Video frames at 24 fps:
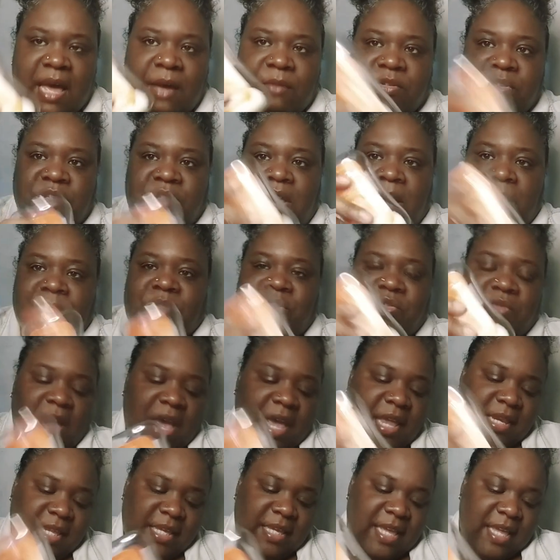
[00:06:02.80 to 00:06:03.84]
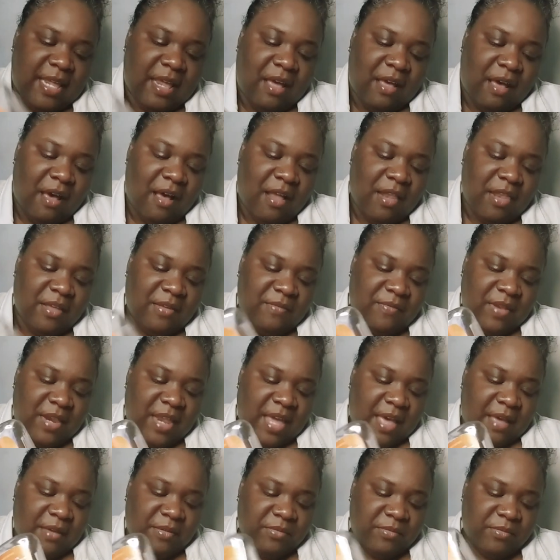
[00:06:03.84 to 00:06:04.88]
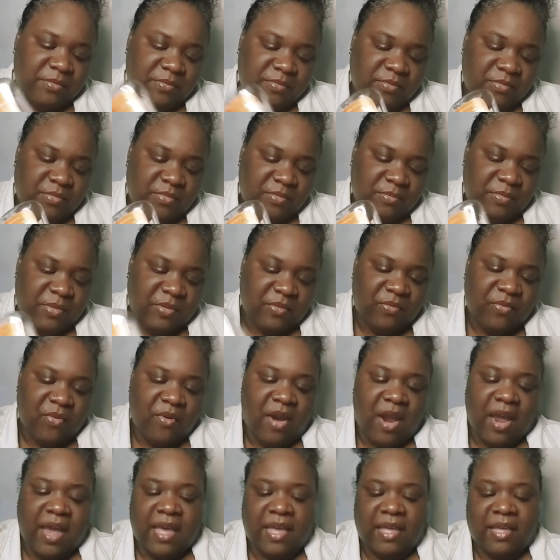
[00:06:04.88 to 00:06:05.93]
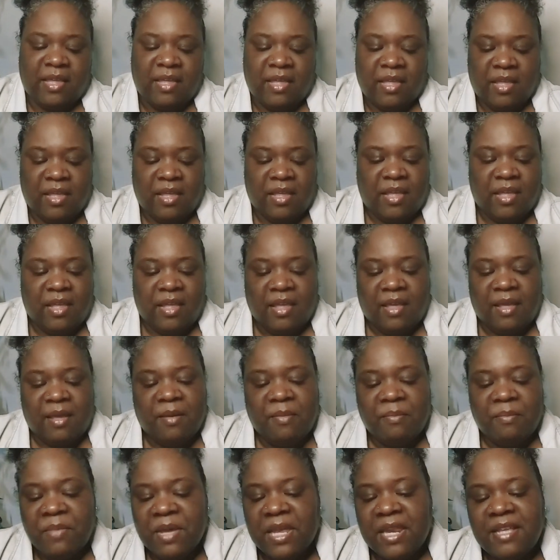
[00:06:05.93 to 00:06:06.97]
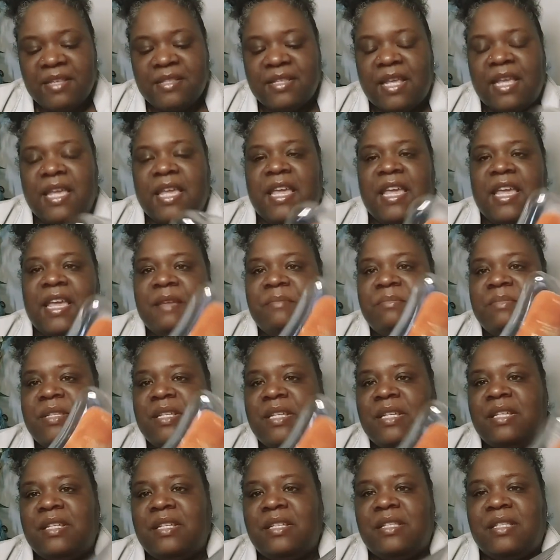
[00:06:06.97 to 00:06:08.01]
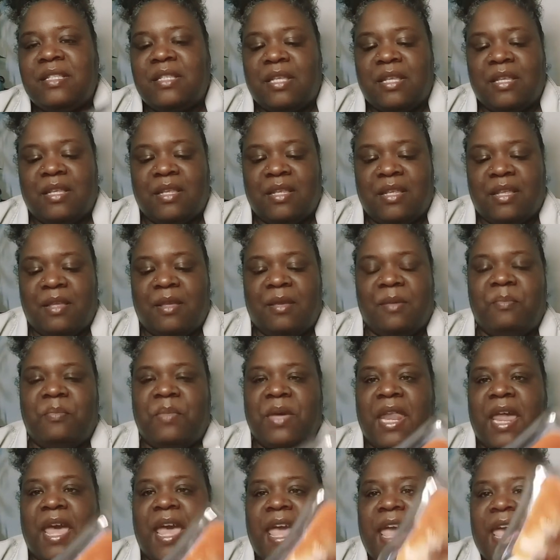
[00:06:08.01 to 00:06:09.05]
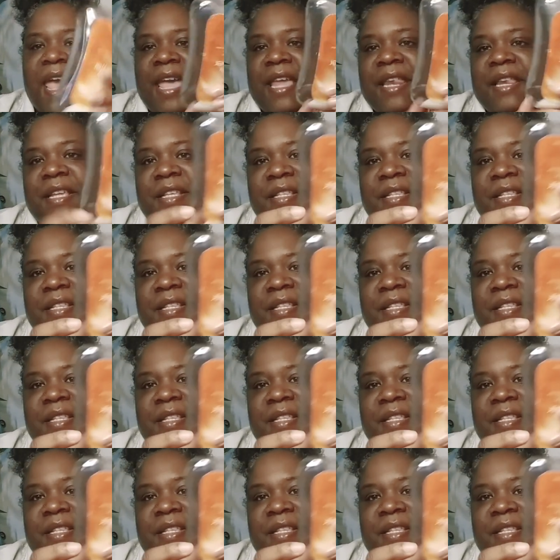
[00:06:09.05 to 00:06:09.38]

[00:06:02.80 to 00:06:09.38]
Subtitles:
I'm trying to get all of it out before I... But it's an empties, but I had